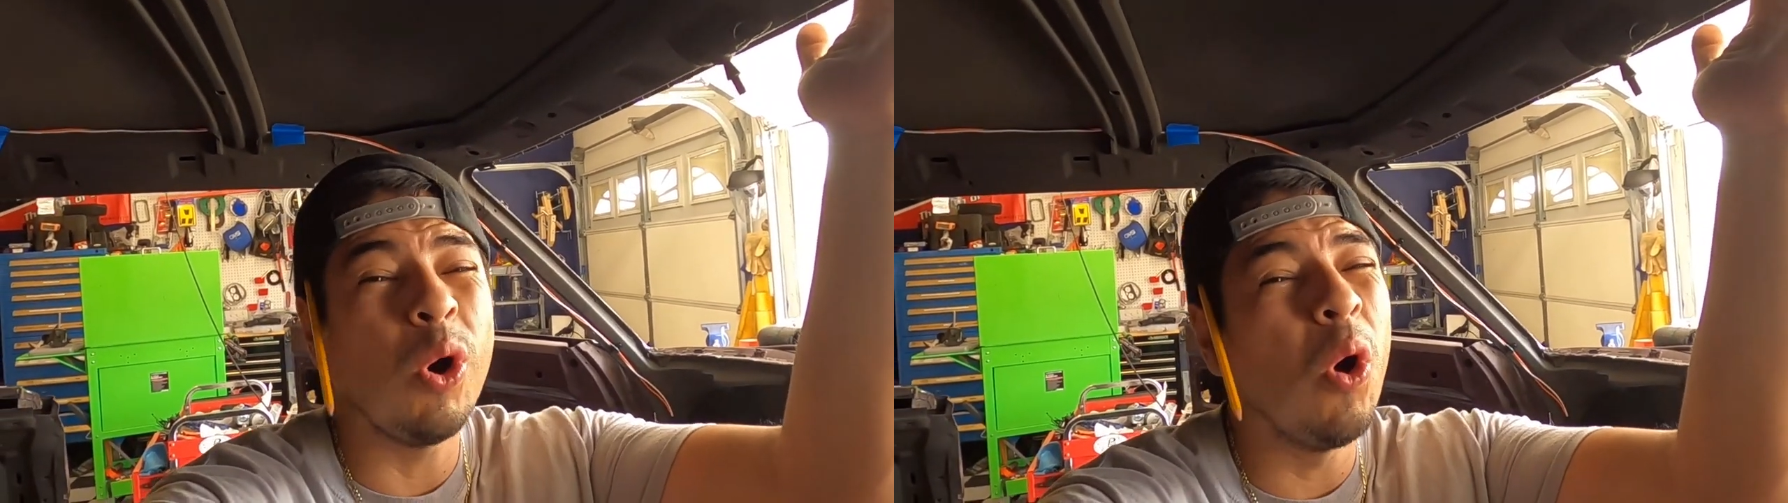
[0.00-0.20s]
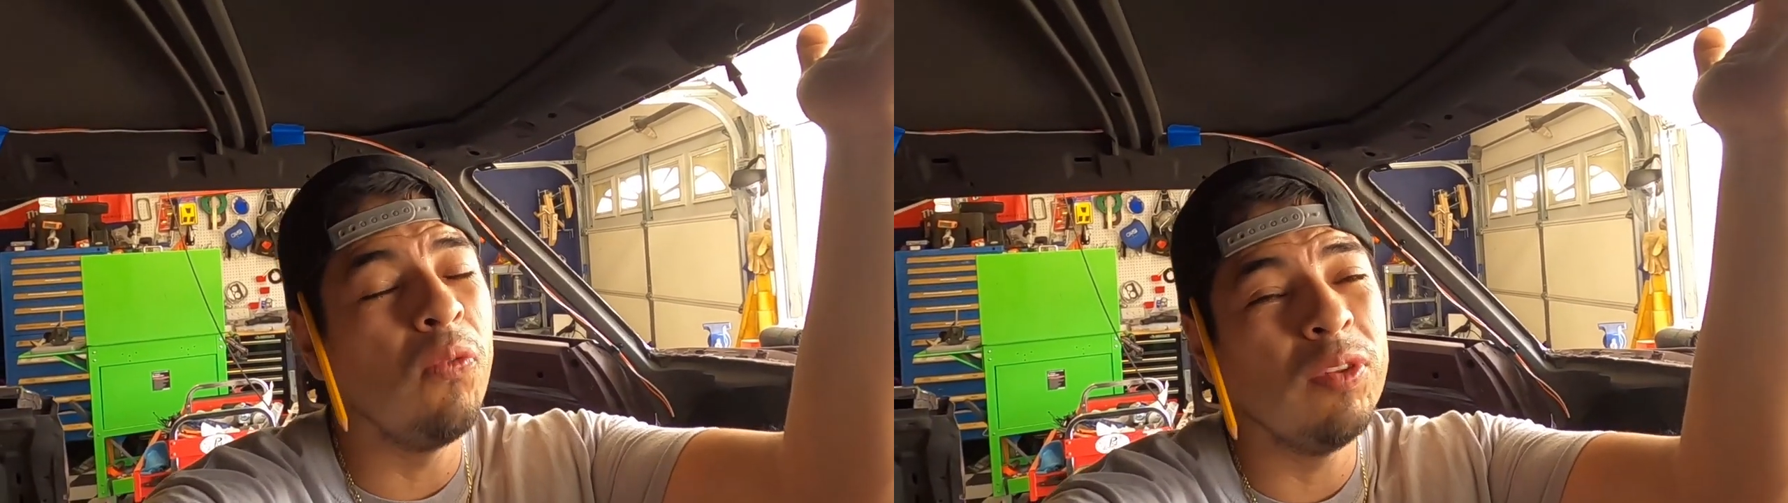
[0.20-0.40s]

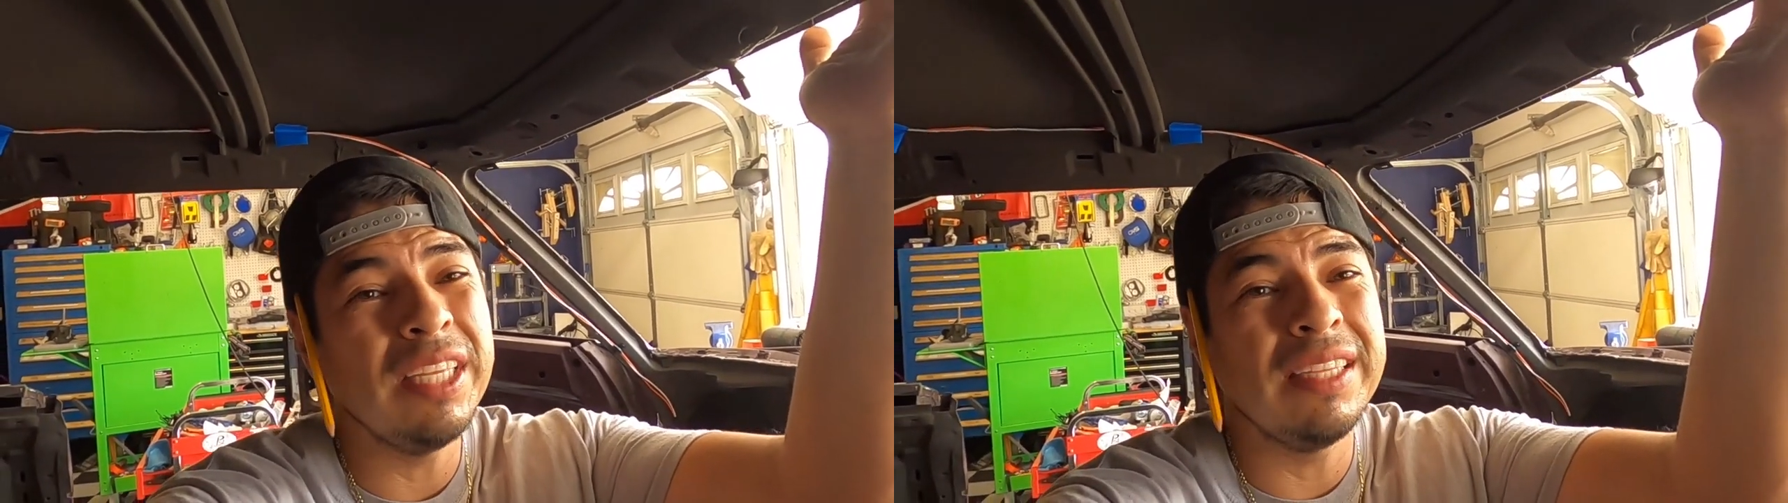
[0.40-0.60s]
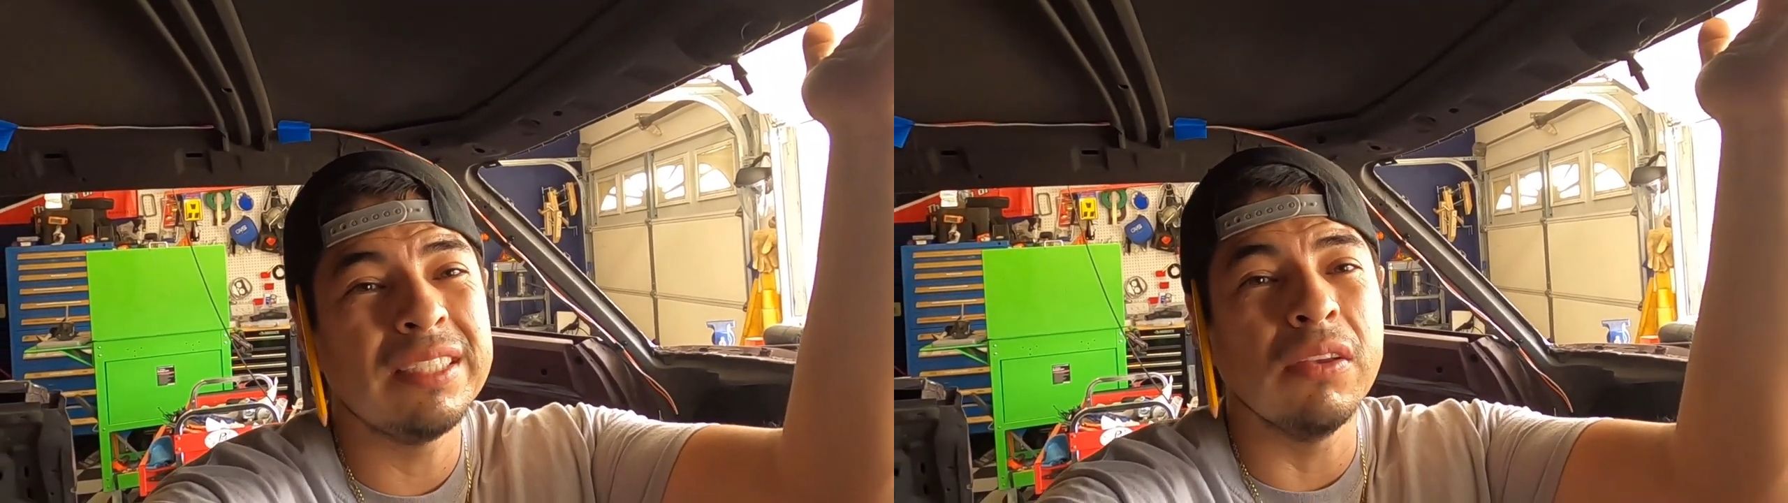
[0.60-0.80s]

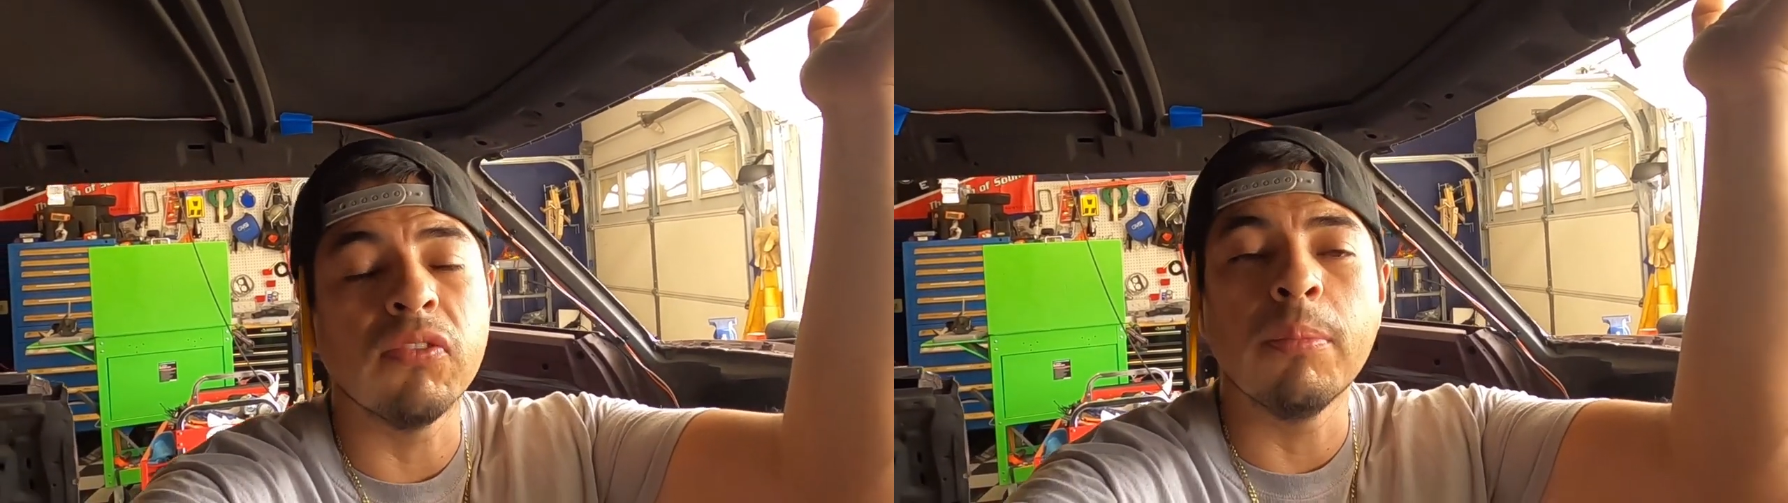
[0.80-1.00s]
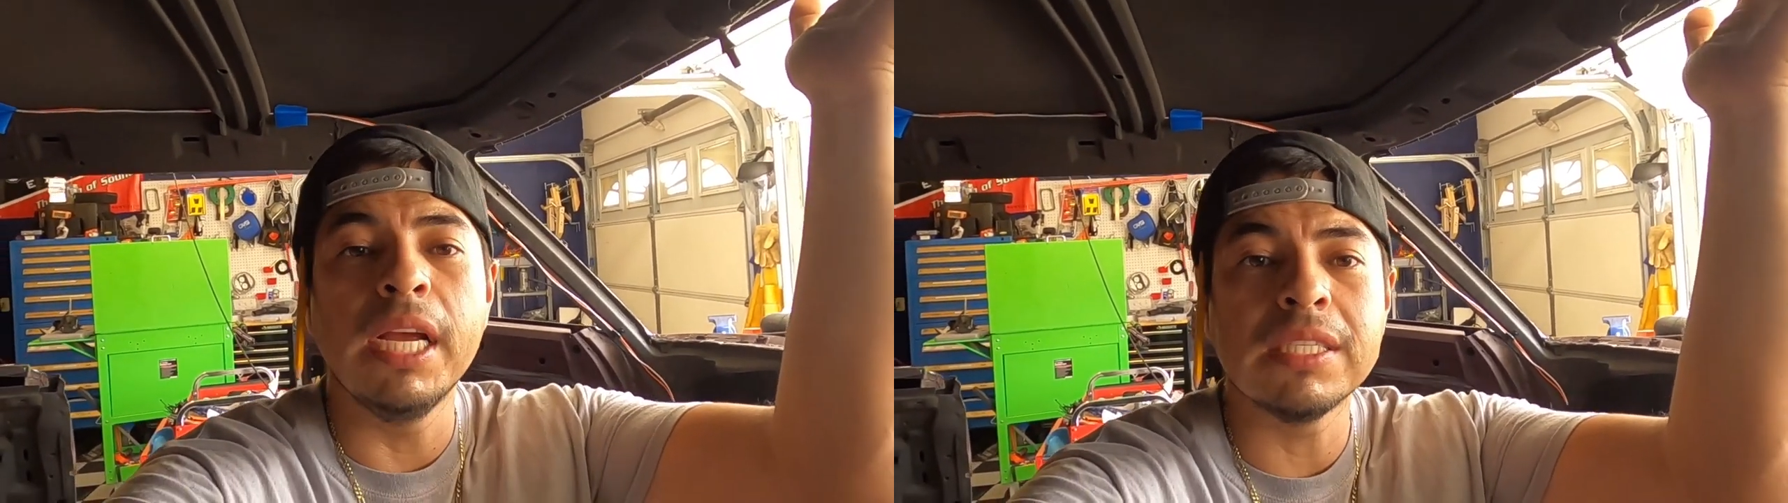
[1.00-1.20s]
Hopefully this
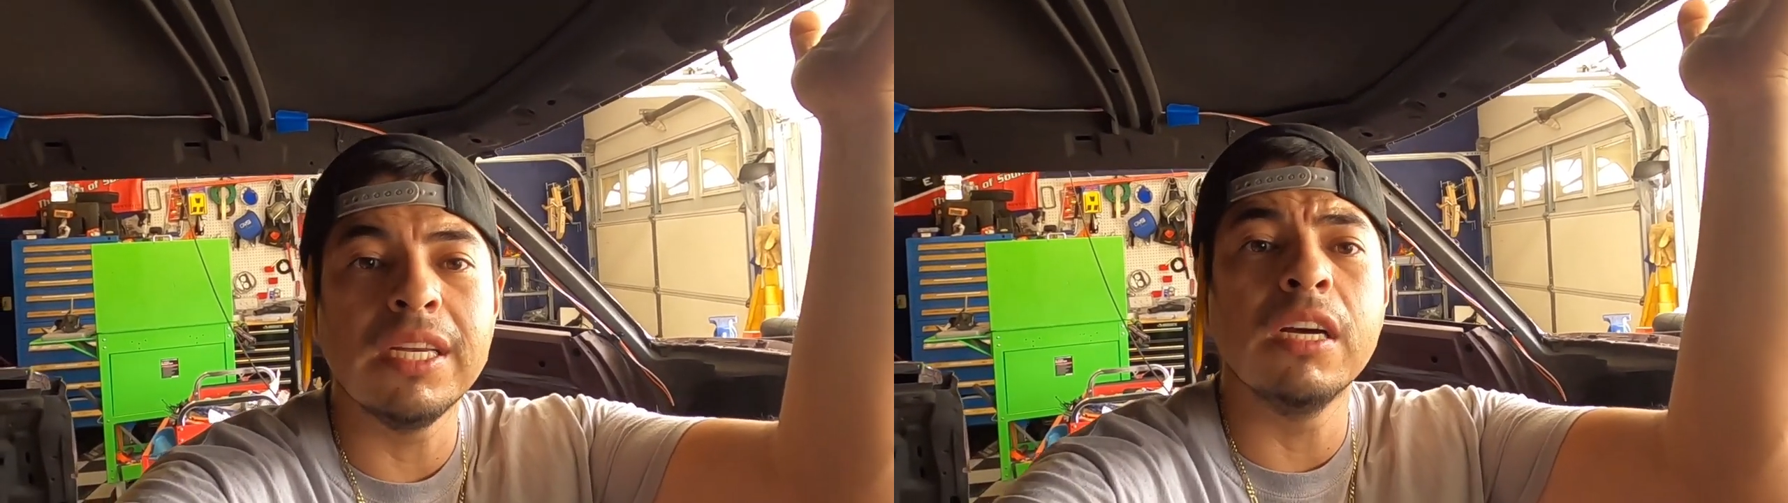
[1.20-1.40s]
information